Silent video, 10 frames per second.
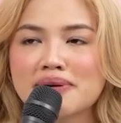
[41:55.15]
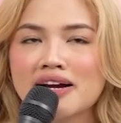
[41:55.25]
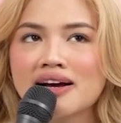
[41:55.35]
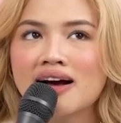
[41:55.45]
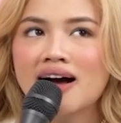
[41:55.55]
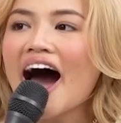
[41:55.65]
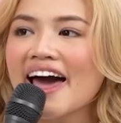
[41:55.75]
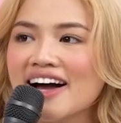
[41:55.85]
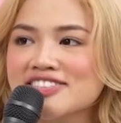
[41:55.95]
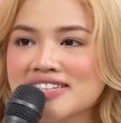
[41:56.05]
parang
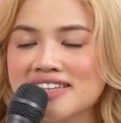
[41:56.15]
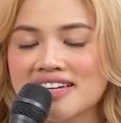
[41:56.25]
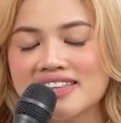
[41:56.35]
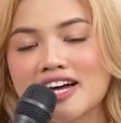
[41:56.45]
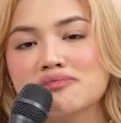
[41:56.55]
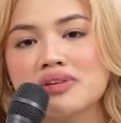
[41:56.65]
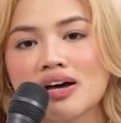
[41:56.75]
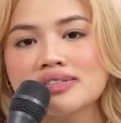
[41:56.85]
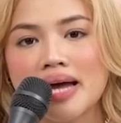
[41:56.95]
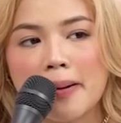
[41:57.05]
I actually think that me
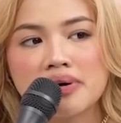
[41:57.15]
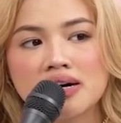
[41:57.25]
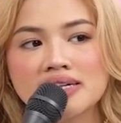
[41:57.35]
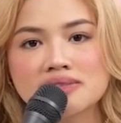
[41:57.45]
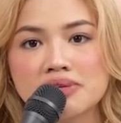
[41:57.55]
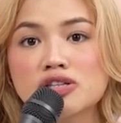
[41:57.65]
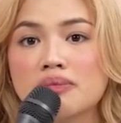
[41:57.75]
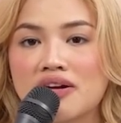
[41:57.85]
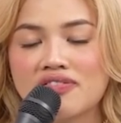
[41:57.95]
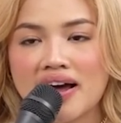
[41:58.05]
on camera is me
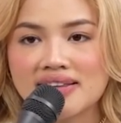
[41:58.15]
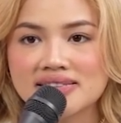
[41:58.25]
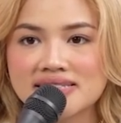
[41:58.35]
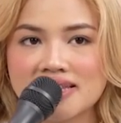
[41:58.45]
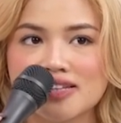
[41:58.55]
to my friends.